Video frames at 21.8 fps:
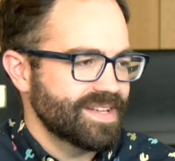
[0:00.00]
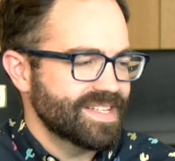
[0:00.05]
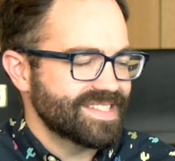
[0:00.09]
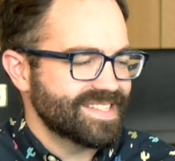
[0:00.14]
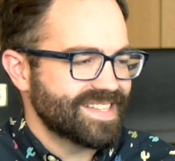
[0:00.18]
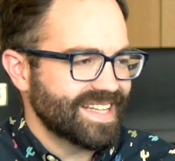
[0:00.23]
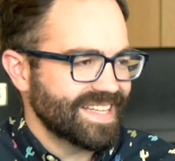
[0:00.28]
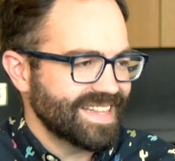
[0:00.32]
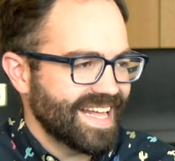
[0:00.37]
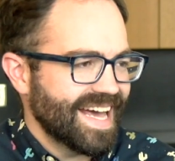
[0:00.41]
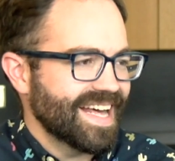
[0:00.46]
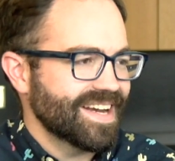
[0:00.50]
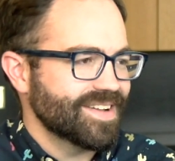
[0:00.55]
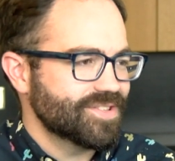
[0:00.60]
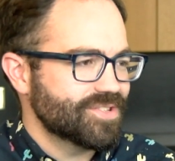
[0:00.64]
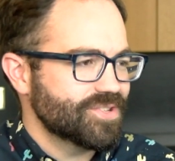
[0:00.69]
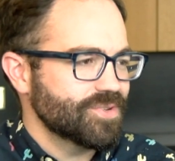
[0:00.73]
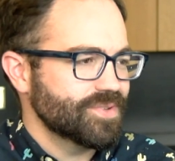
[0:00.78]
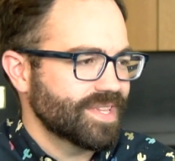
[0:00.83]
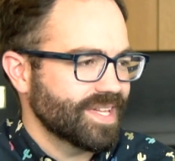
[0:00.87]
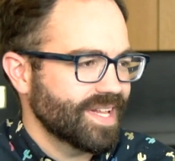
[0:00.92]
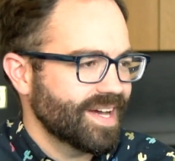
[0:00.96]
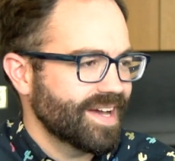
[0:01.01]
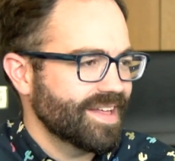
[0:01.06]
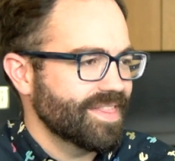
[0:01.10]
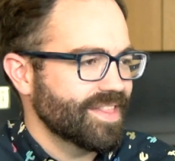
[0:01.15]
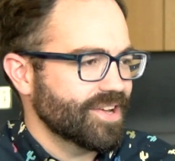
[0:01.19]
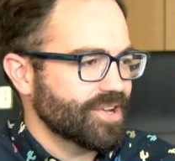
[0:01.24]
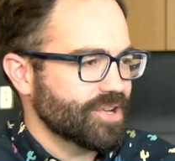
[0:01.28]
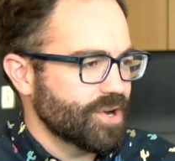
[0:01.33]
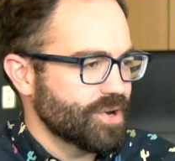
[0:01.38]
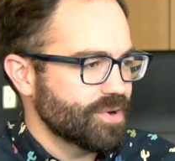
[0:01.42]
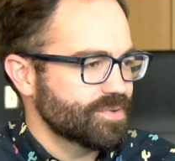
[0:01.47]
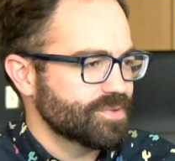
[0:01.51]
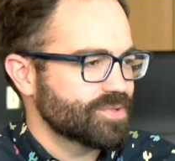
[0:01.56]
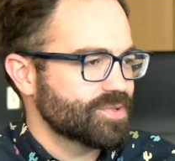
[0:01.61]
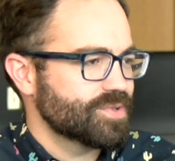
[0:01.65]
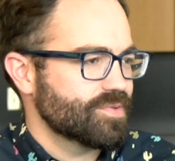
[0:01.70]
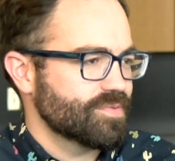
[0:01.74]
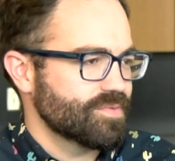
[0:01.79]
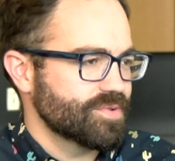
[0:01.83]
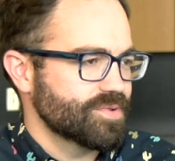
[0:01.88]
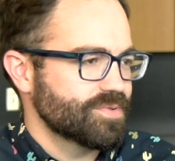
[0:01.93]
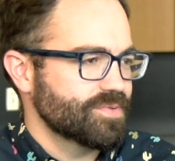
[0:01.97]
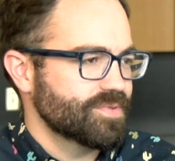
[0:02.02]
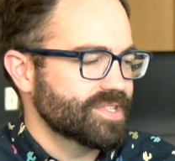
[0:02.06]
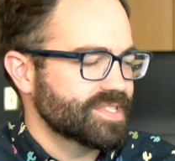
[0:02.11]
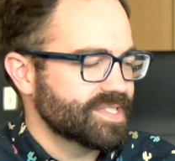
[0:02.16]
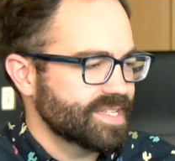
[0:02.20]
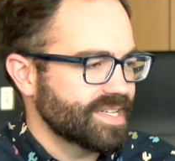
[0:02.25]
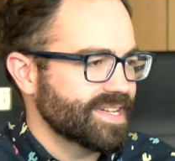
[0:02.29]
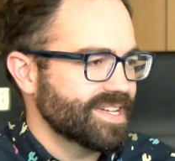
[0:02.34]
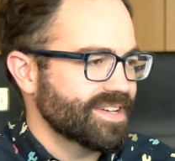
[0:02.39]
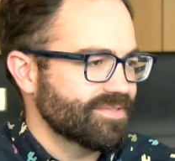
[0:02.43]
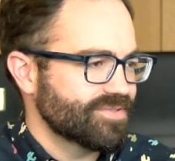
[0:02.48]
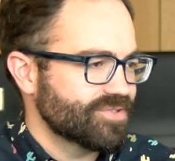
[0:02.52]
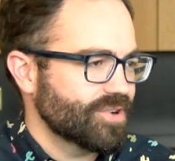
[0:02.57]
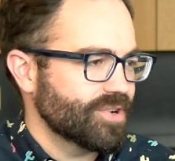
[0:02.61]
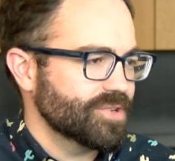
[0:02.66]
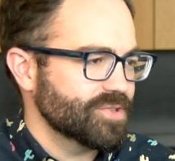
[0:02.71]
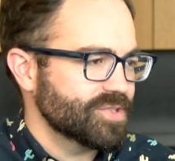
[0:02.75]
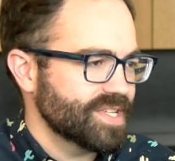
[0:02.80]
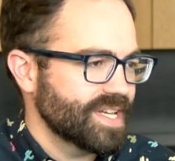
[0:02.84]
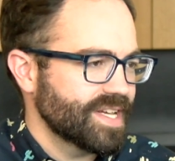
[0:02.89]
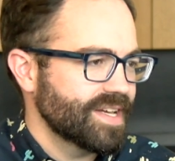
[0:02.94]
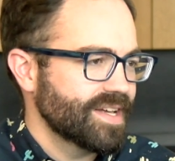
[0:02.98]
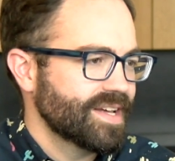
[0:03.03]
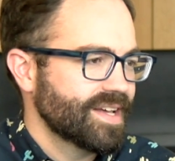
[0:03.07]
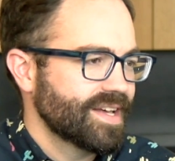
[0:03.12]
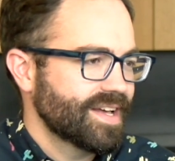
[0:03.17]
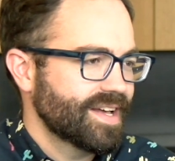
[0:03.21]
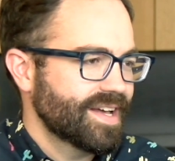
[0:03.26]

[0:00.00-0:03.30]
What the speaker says: is the latitude line that goes through the city of Tulsa.